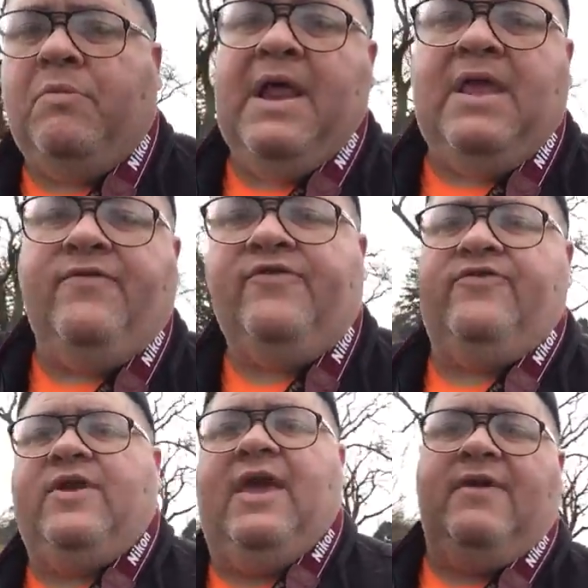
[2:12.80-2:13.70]
many of the
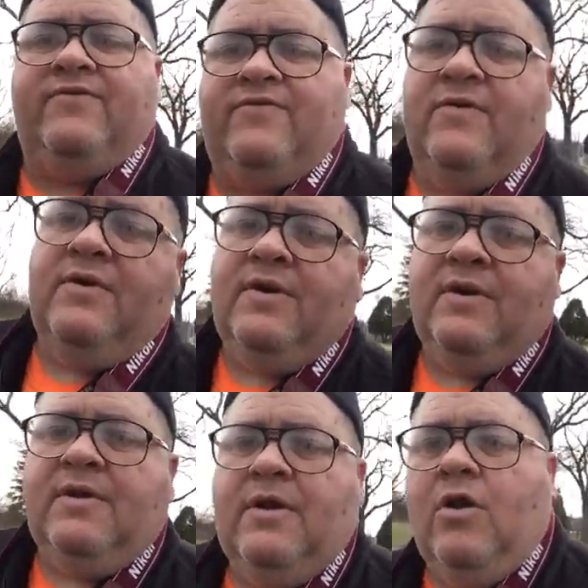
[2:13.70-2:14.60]
states,
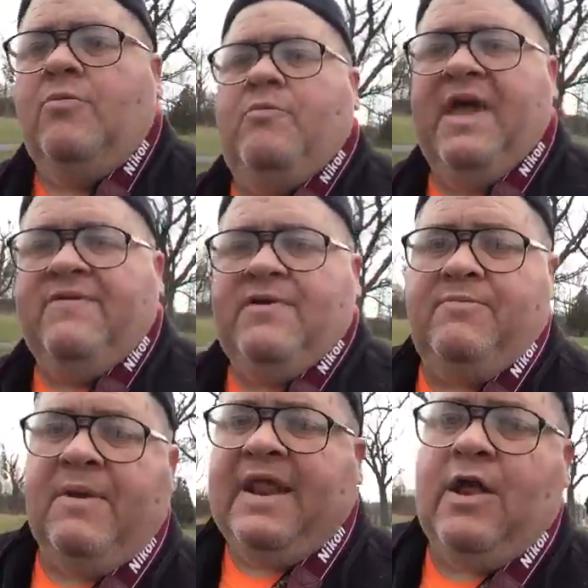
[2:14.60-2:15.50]
made
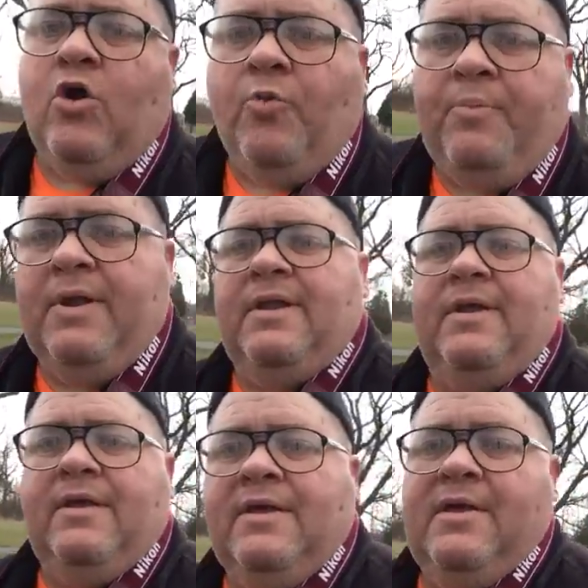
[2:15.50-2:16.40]
it open
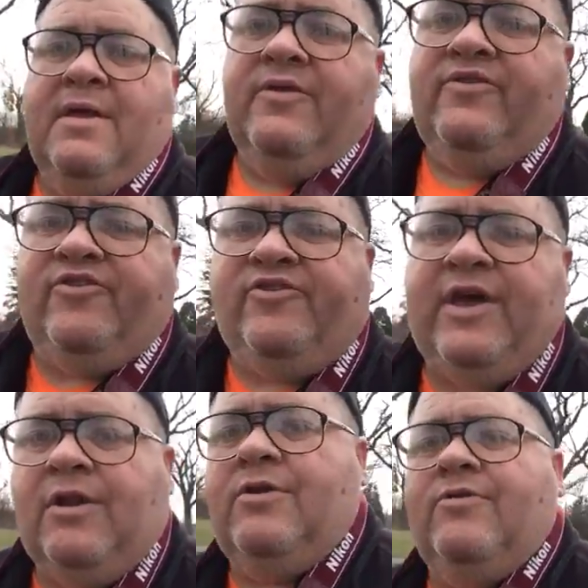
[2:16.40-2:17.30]
to
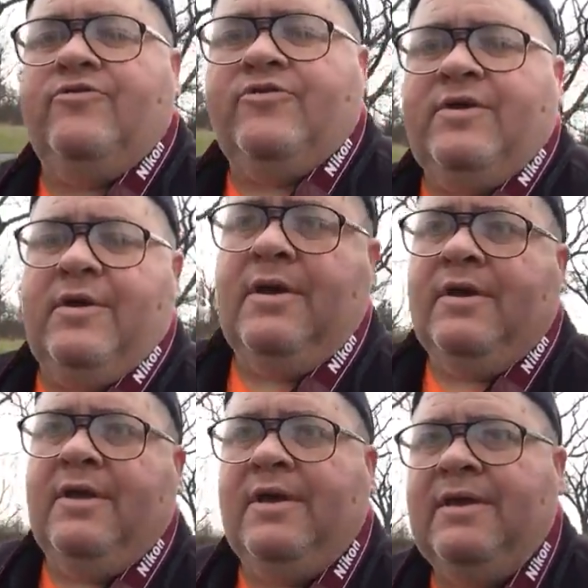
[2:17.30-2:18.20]
settlers.
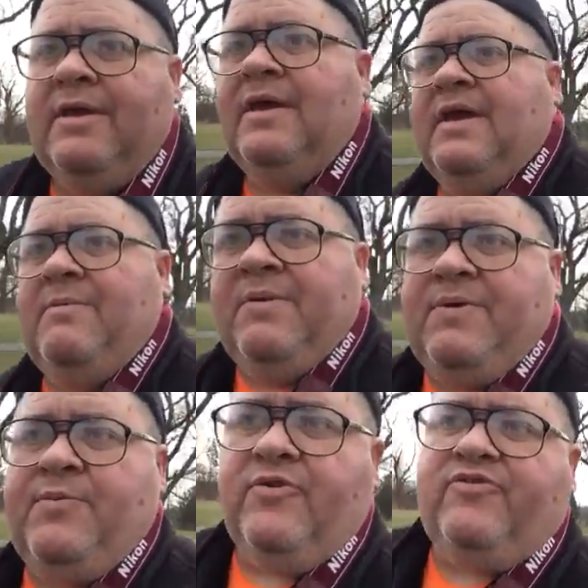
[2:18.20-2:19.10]
I mean,
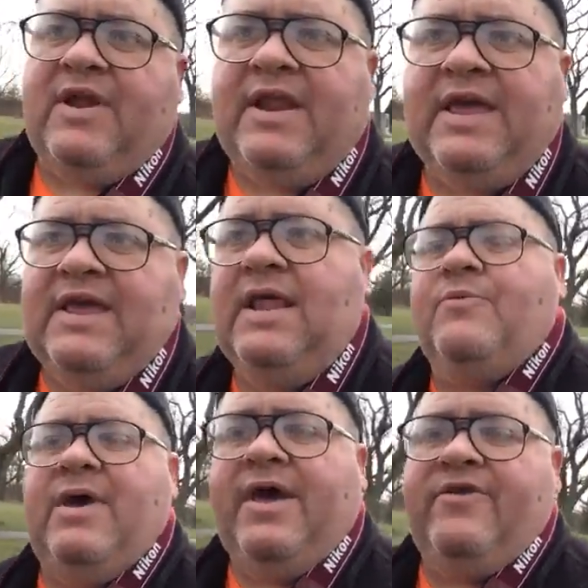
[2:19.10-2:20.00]
people were settling
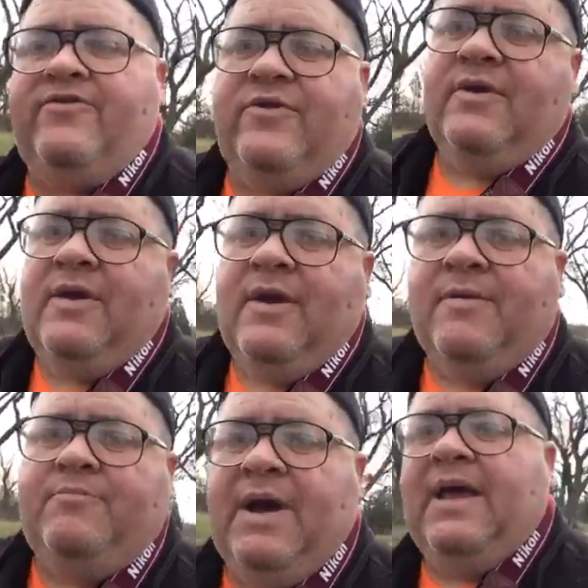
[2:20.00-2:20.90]
anyways,
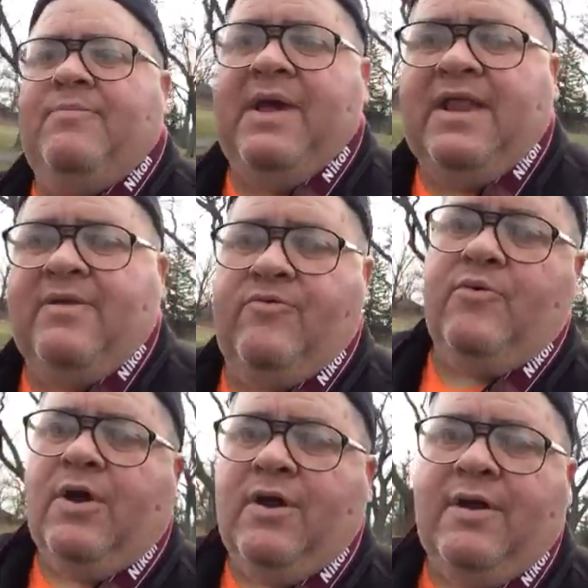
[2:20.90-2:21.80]
but it made it
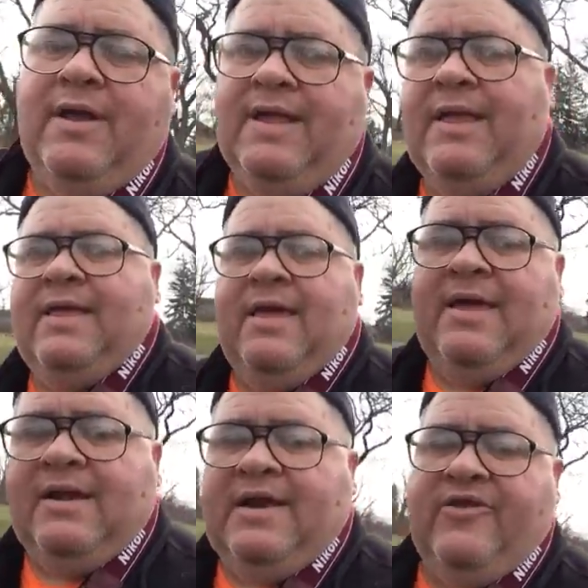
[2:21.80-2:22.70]
where
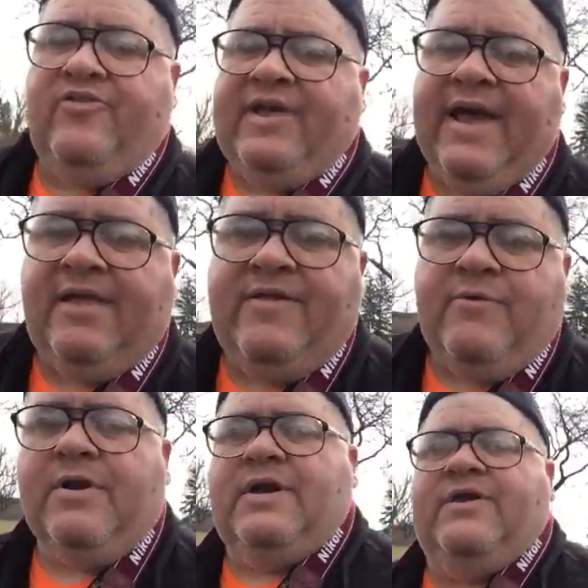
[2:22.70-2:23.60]
less likely they
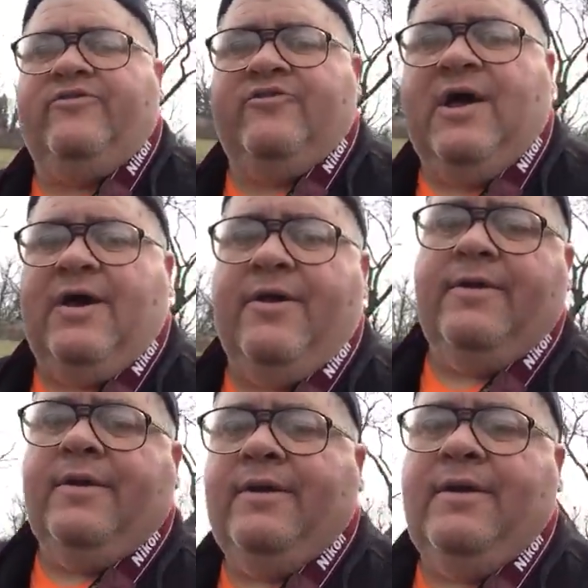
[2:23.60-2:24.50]
were going to get slaughtered.
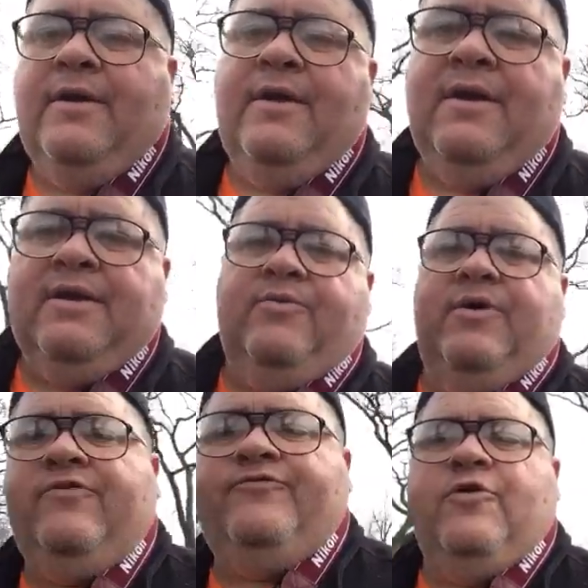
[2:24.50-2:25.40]
Because
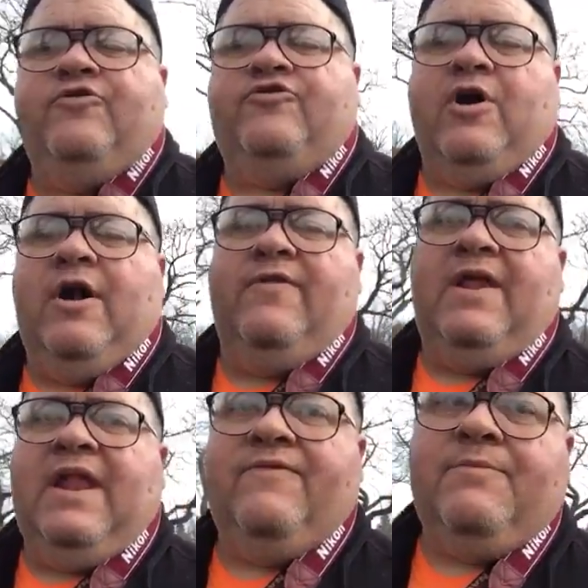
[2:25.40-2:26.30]
when this first started, the
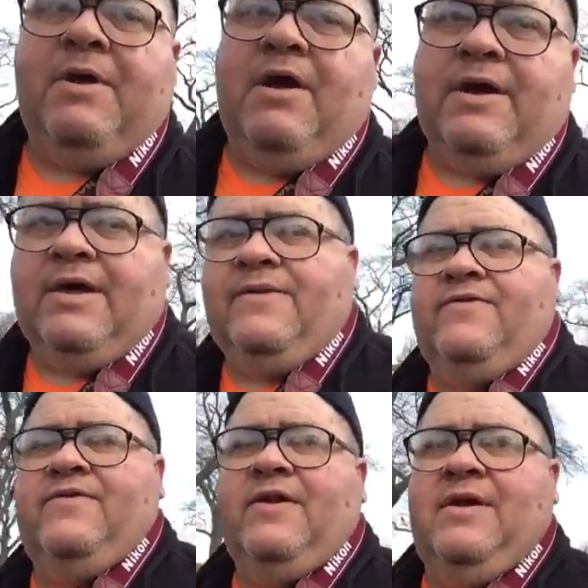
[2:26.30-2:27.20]
Native
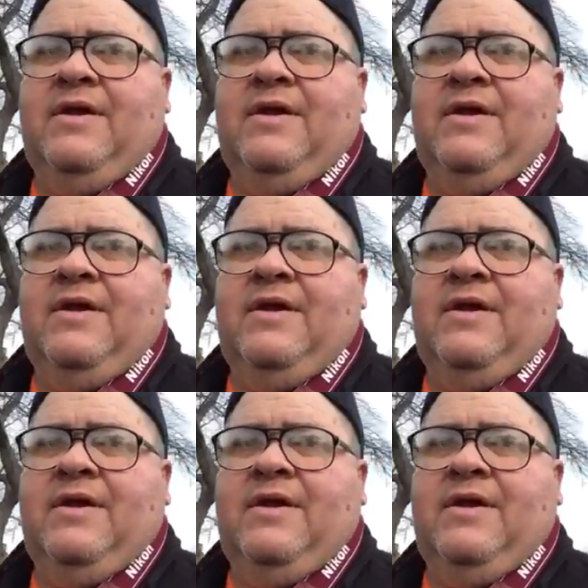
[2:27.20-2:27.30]
Americans,